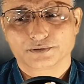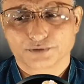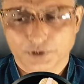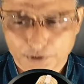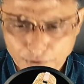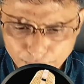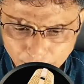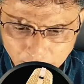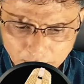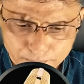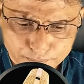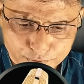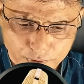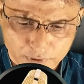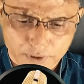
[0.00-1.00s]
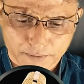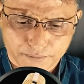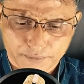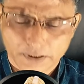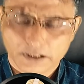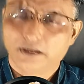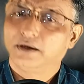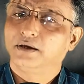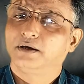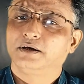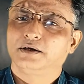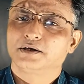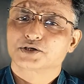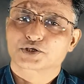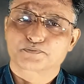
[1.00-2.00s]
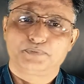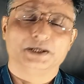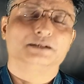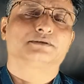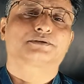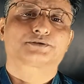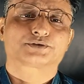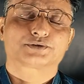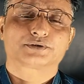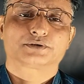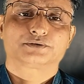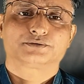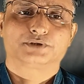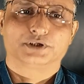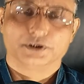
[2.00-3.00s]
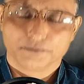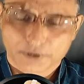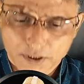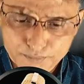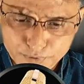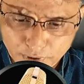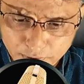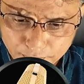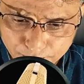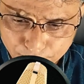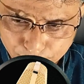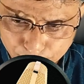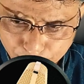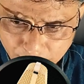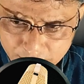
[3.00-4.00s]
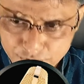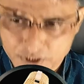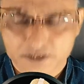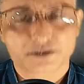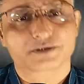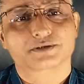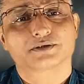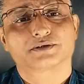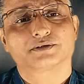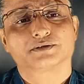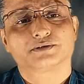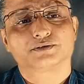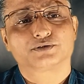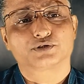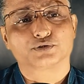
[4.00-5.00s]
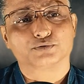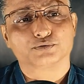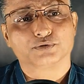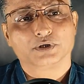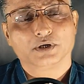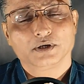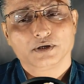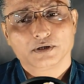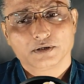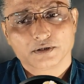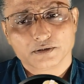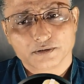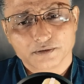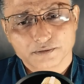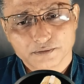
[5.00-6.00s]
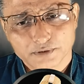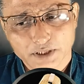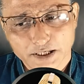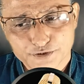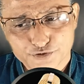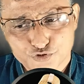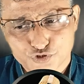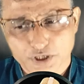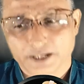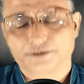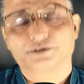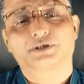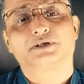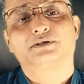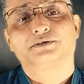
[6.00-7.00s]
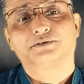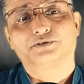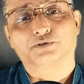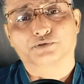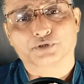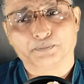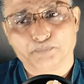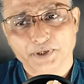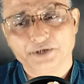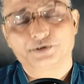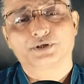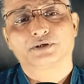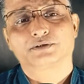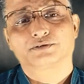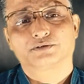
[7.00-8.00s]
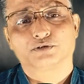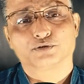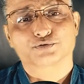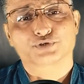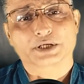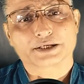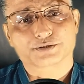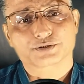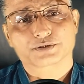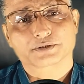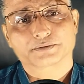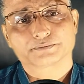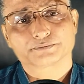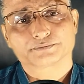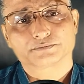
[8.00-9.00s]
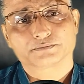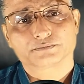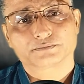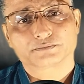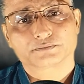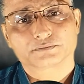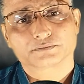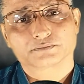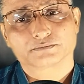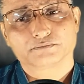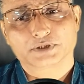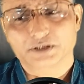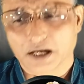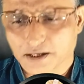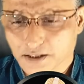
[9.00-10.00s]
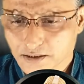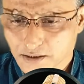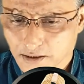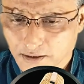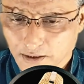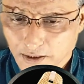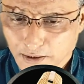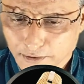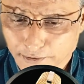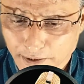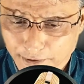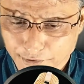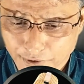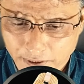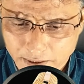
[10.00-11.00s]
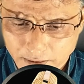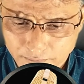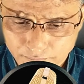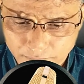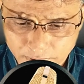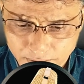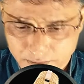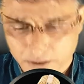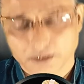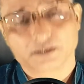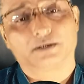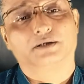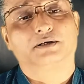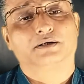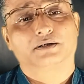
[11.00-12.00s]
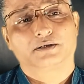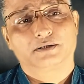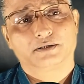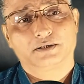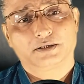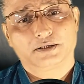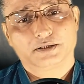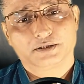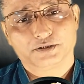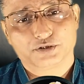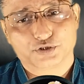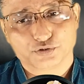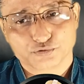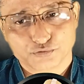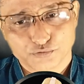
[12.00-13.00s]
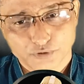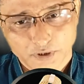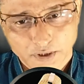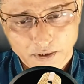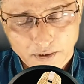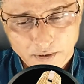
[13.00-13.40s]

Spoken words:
they develop sort of spells, they develop sort of phrases to enchant, to repeat those things. But that is a technical method to